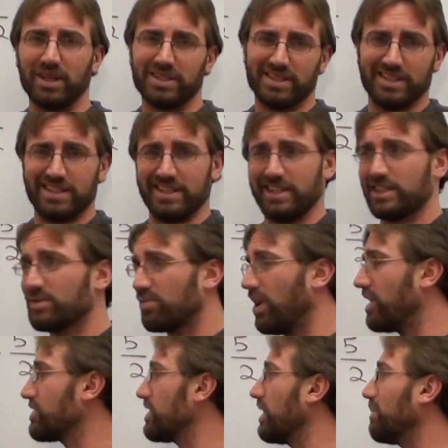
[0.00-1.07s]
because it's an
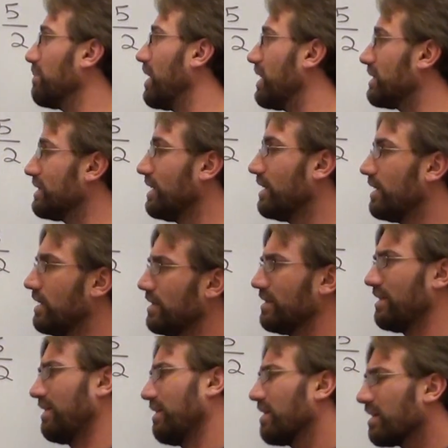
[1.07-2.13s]
expression, but
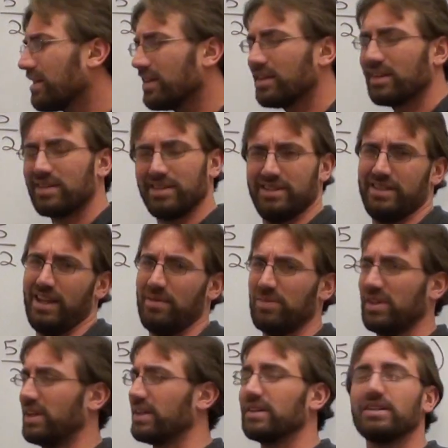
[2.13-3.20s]
yeah, it's the same
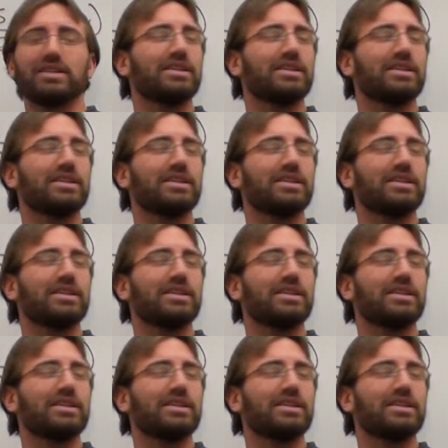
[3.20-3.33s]
thing.